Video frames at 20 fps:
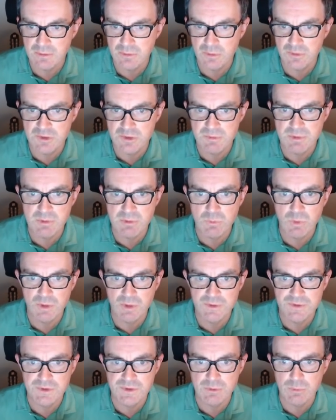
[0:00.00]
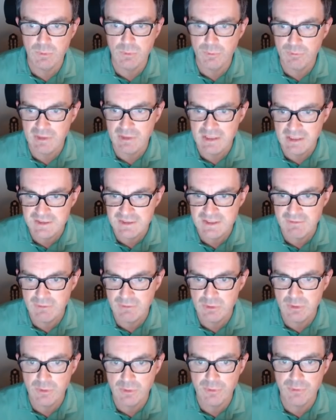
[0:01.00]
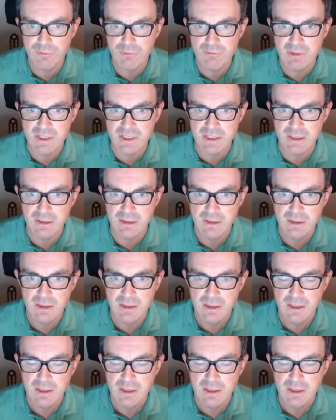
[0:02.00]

got to be 1, 2, or 3. Let's have a look at 3.